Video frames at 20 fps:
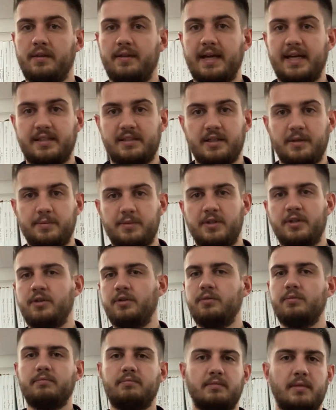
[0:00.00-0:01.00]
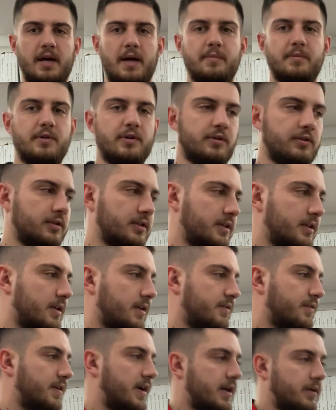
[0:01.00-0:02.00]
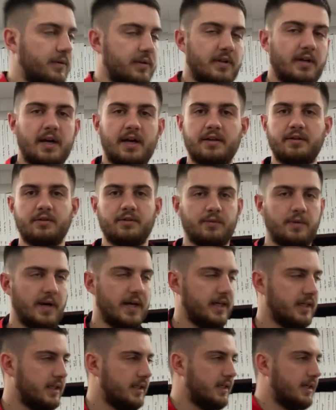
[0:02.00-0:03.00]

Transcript: That's up to you. I'm totally fine with either way.